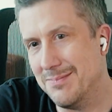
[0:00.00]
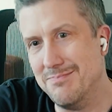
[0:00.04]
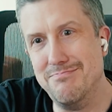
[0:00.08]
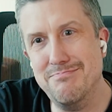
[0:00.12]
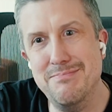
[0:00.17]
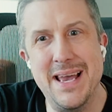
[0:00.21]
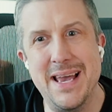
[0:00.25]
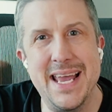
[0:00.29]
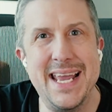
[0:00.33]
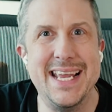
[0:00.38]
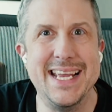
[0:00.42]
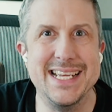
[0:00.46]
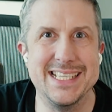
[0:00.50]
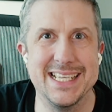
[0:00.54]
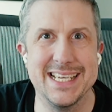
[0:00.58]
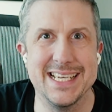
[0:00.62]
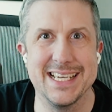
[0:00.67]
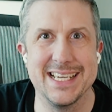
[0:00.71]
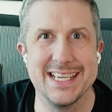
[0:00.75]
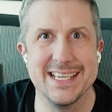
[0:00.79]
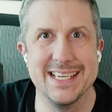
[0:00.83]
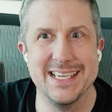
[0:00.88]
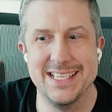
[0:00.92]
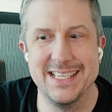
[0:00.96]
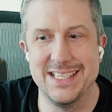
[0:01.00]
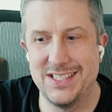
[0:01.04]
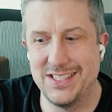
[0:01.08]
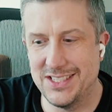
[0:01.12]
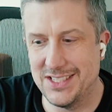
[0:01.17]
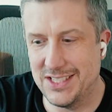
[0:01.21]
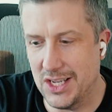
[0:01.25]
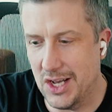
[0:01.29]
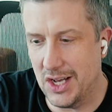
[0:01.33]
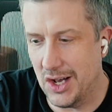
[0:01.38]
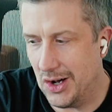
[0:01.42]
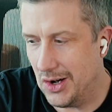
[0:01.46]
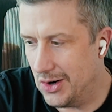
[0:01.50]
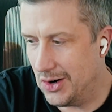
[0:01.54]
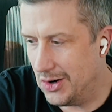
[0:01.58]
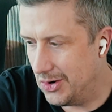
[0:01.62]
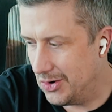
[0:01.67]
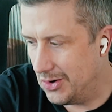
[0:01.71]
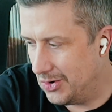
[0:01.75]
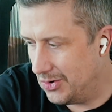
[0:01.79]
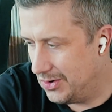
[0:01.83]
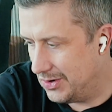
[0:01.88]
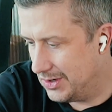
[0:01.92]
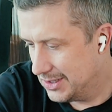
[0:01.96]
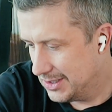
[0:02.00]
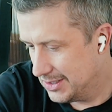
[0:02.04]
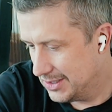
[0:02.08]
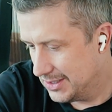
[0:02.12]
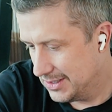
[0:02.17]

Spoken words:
amazing. It's so,